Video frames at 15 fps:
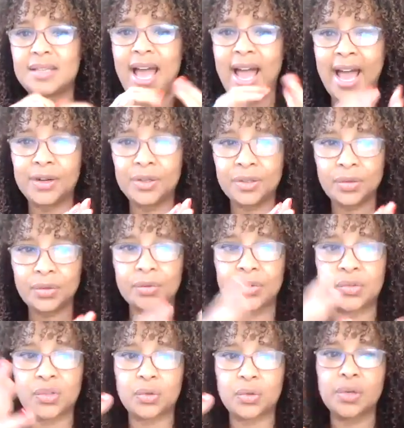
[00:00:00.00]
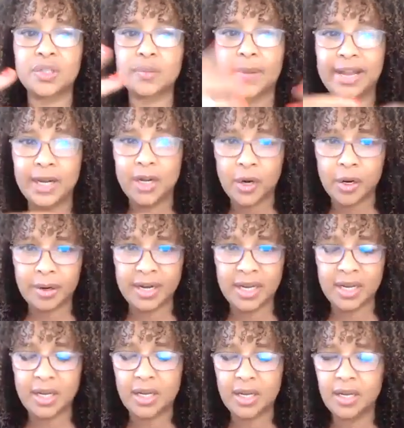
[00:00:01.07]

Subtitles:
attitudes towards minority.